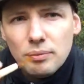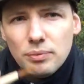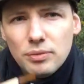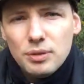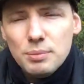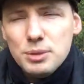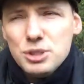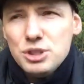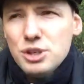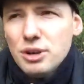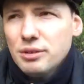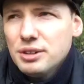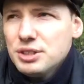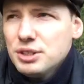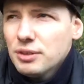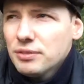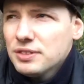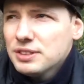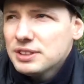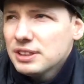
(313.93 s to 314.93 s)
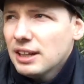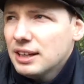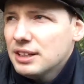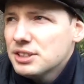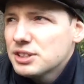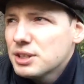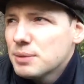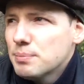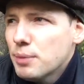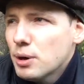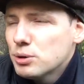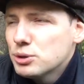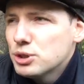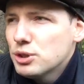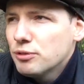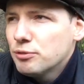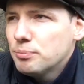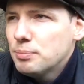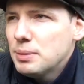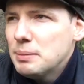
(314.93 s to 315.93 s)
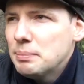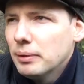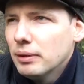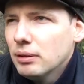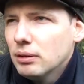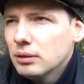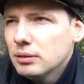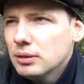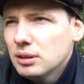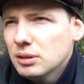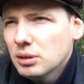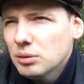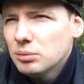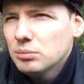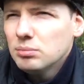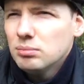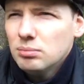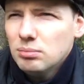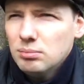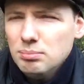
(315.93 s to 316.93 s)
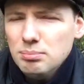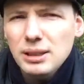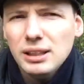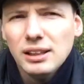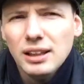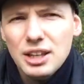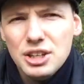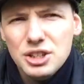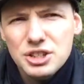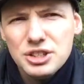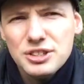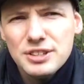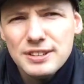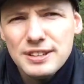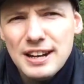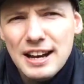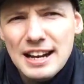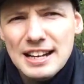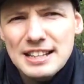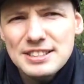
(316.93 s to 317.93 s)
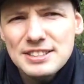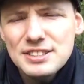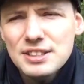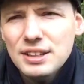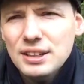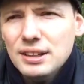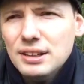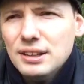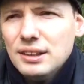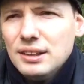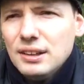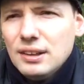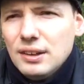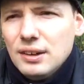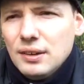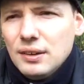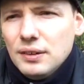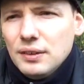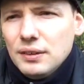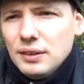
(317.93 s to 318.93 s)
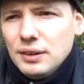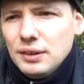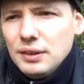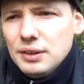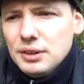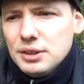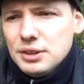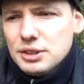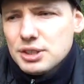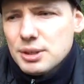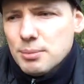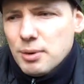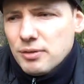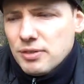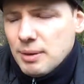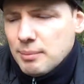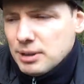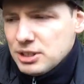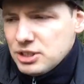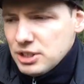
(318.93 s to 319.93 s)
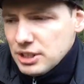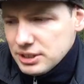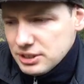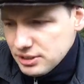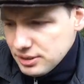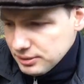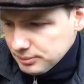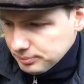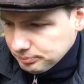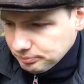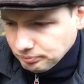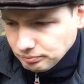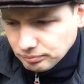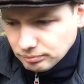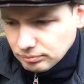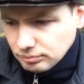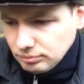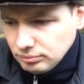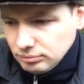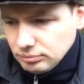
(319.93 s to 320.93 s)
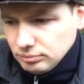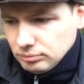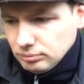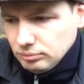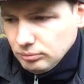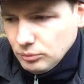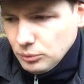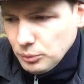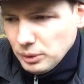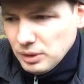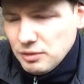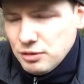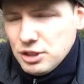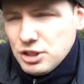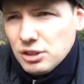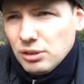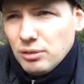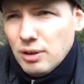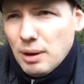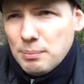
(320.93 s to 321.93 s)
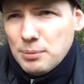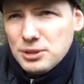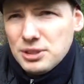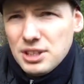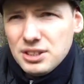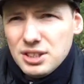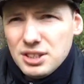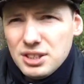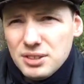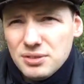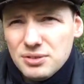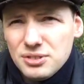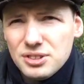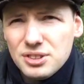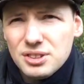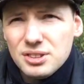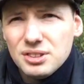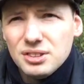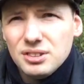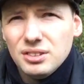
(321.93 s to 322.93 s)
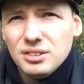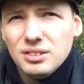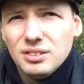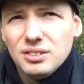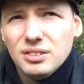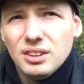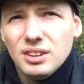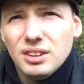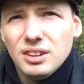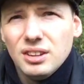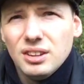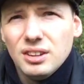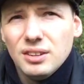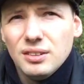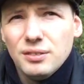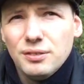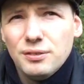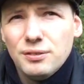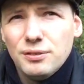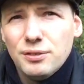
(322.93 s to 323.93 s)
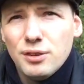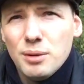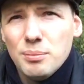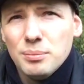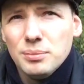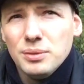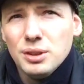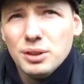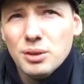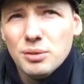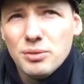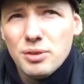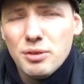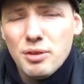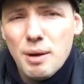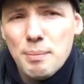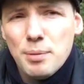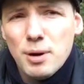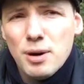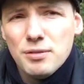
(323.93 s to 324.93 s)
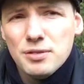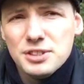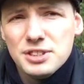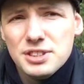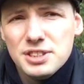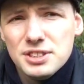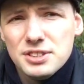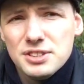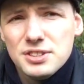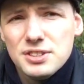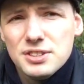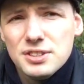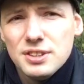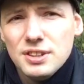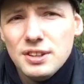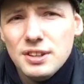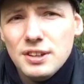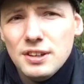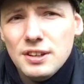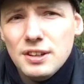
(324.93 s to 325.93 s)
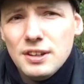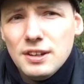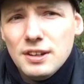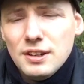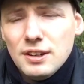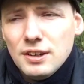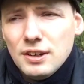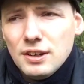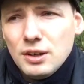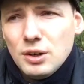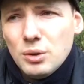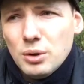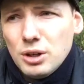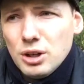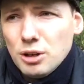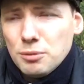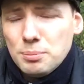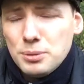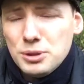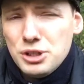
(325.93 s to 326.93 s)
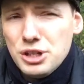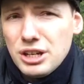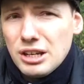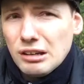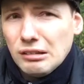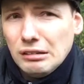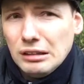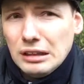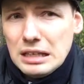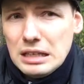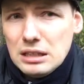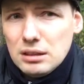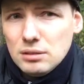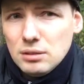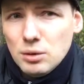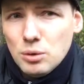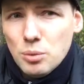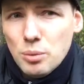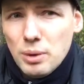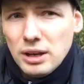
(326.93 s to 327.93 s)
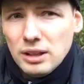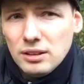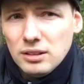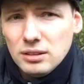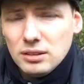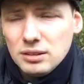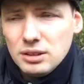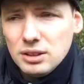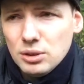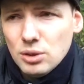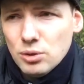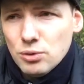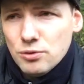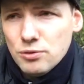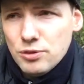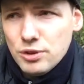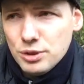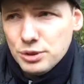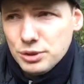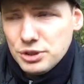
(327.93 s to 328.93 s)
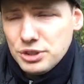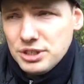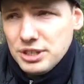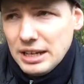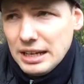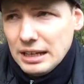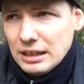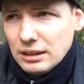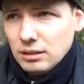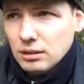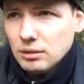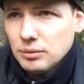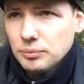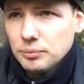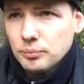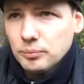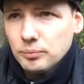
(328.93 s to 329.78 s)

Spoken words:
The majority of this line is composed of people, middle-aged guys. Some of them are just, official representatives from, the rep offices, who are not particularly well, versed in